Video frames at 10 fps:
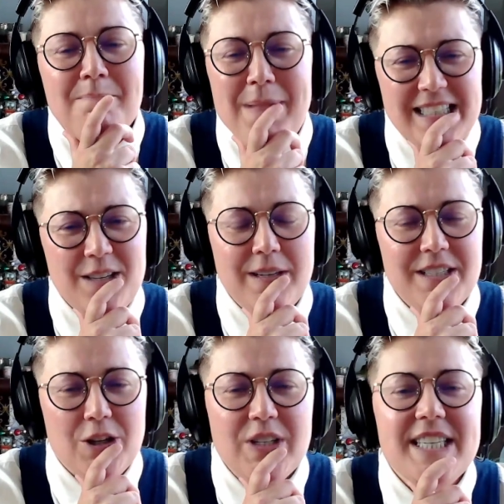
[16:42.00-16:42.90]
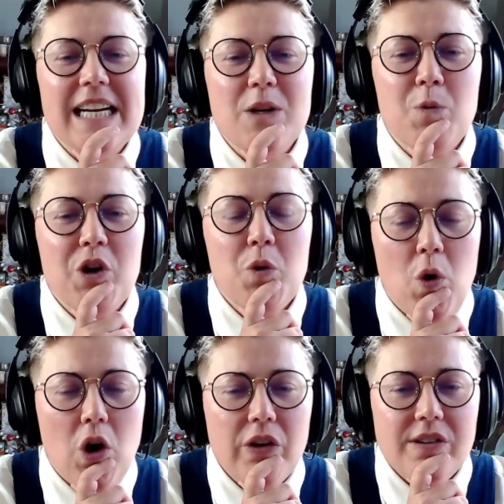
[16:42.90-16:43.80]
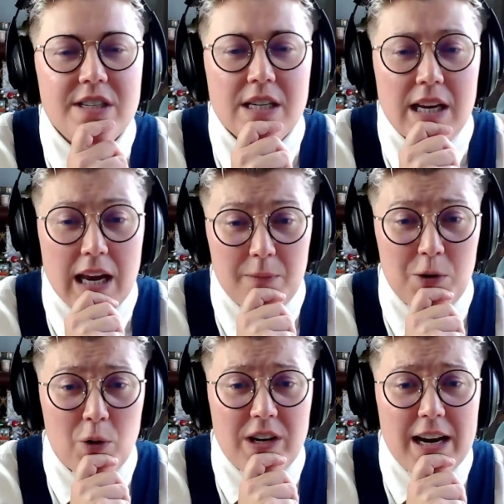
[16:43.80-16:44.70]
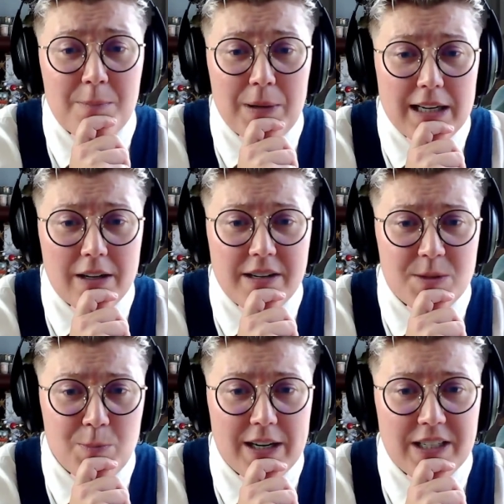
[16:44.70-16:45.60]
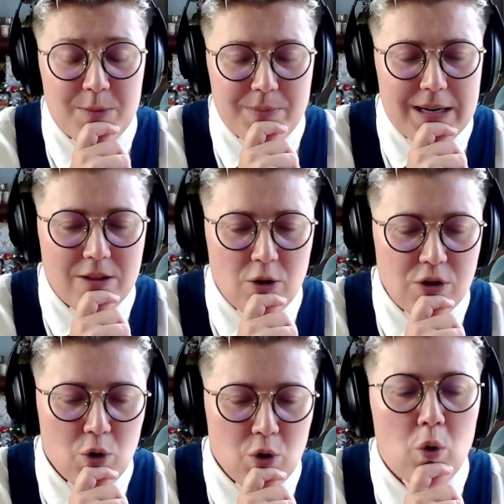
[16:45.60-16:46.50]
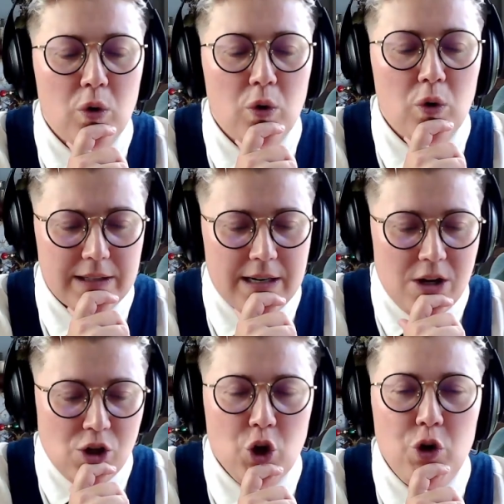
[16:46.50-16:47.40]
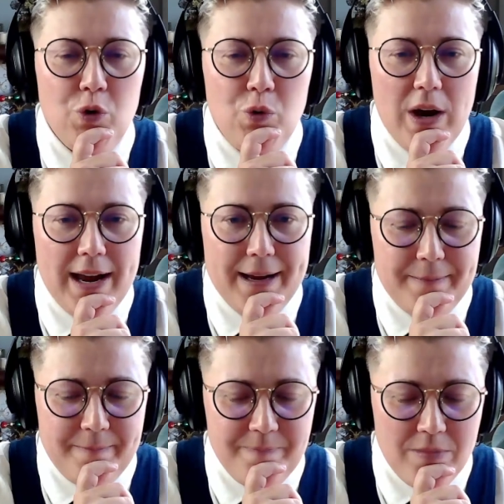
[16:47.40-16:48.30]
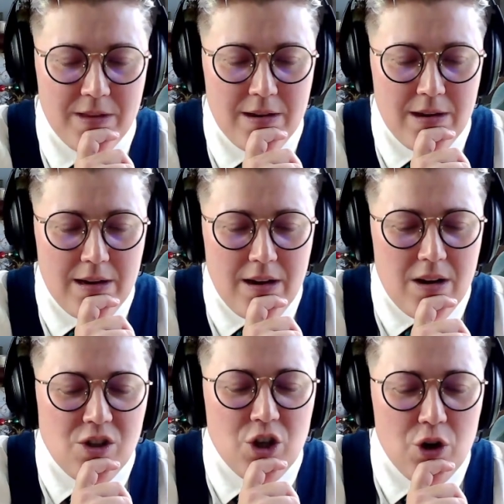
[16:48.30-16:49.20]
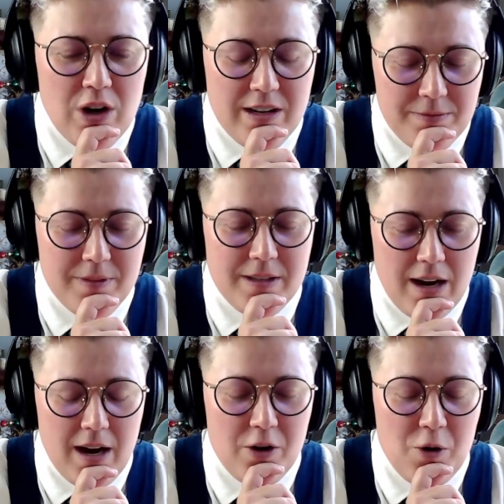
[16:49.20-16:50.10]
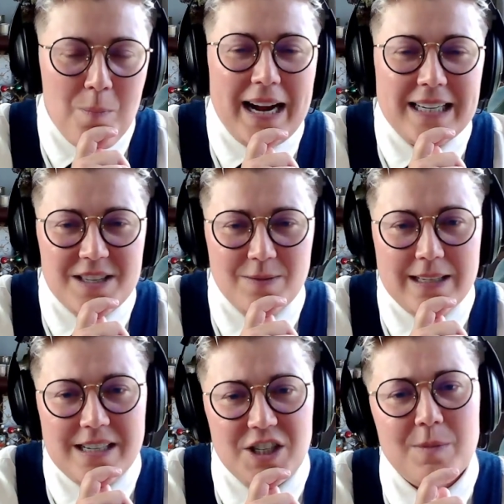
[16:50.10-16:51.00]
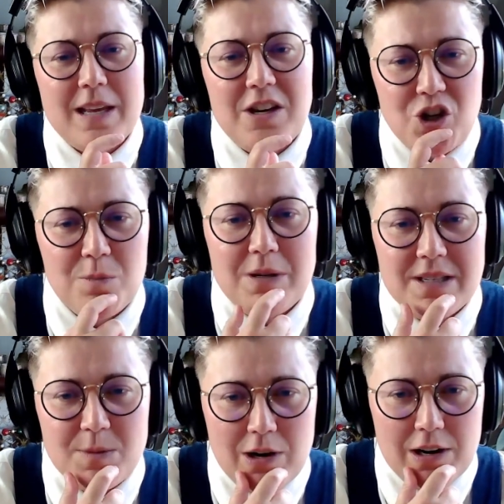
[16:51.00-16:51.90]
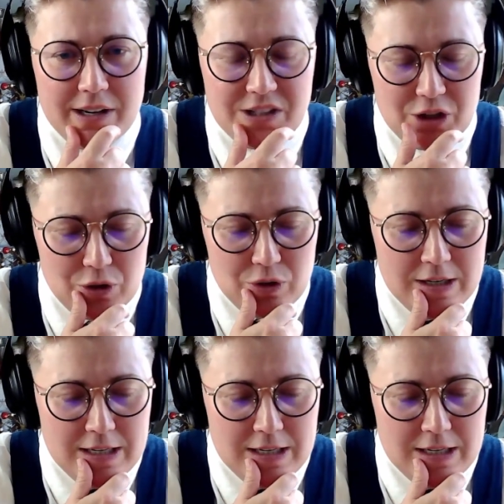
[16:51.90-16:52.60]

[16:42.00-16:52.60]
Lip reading: Massively so. Exactly what you want if you're a young player and aspiring to be. Those are all the true kind of, I don't know, markers of leadership that you should be aspiring to.